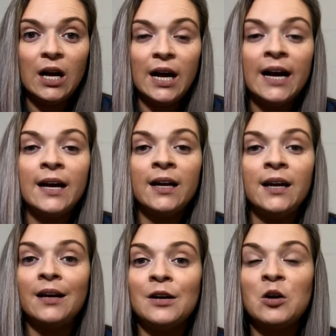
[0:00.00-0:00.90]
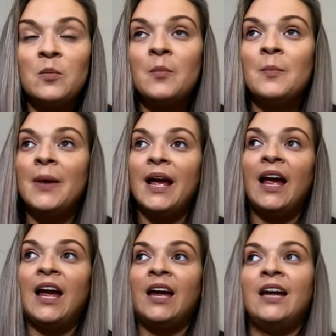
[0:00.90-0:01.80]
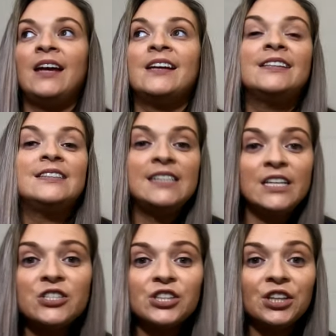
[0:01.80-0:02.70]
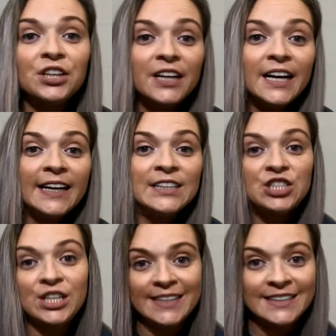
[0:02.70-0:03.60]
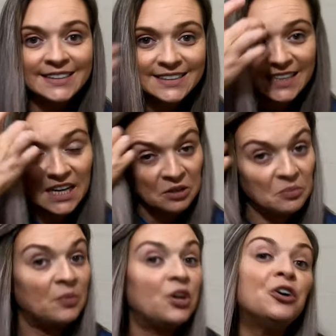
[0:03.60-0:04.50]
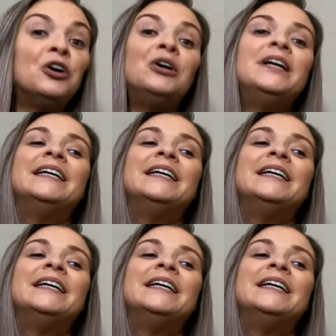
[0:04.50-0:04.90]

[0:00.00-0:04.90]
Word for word: I am a t-shirt and jeans kind of girl.